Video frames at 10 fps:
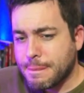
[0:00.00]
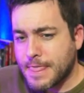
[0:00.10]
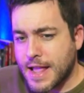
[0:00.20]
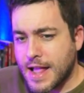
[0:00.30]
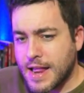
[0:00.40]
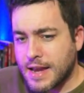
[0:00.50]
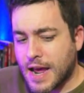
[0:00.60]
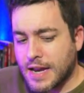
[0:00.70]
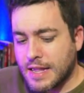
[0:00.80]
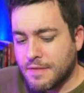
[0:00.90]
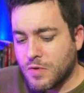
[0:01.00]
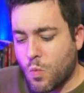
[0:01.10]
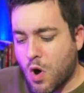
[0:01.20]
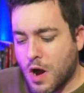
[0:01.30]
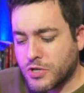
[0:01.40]
And I
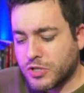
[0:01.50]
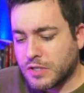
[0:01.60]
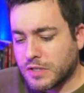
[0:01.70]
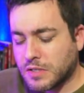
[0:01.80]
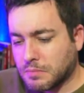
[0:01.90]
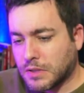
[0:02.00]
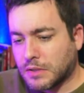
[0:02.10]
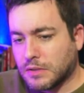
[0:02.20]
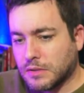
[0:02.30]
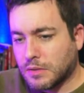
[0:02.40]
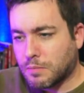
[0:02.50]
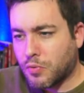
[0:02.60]
even watched some little